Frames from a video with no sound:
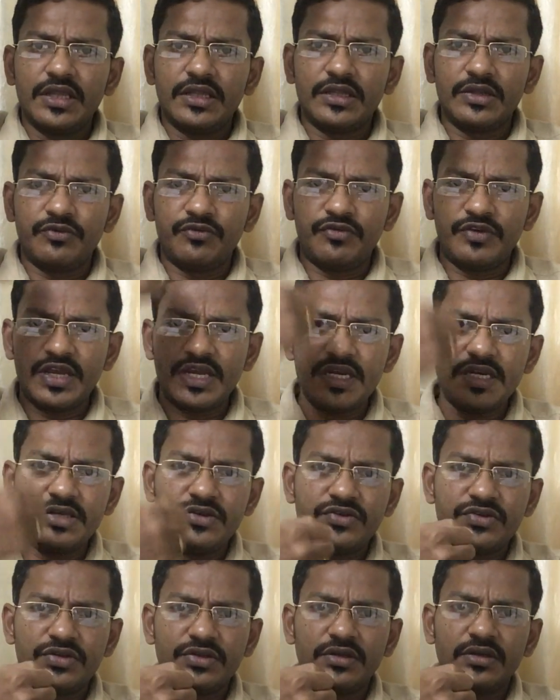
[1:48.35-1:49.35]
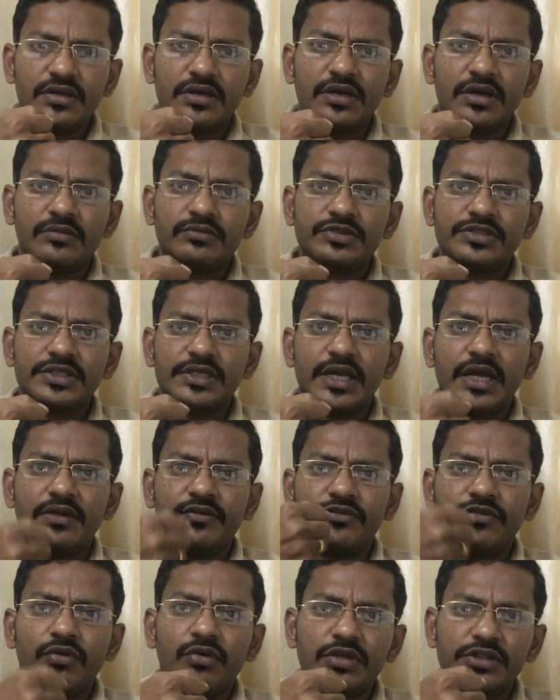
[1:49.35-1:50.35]
the weight comes
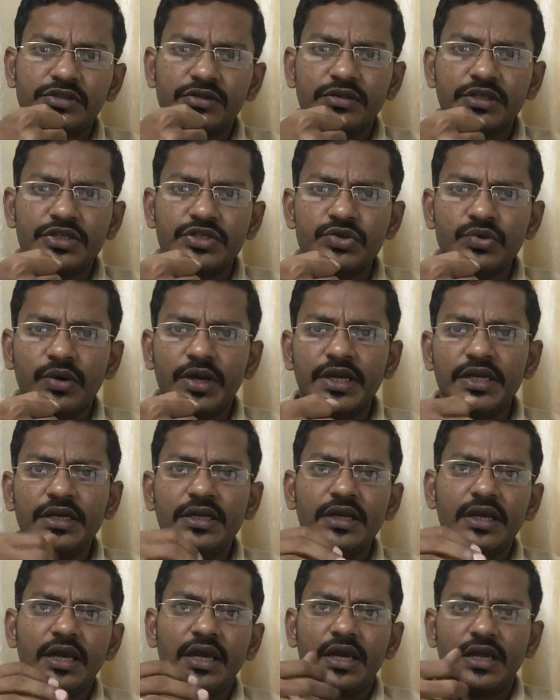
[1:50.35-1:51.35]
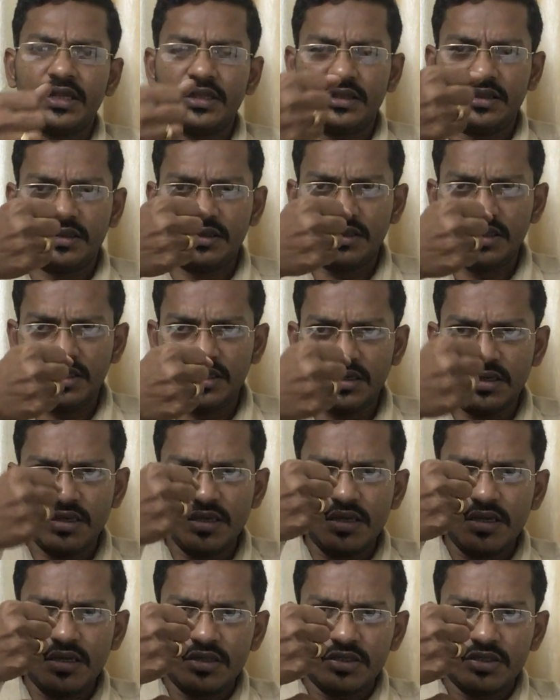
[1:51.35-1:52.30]
and falls on the joint and the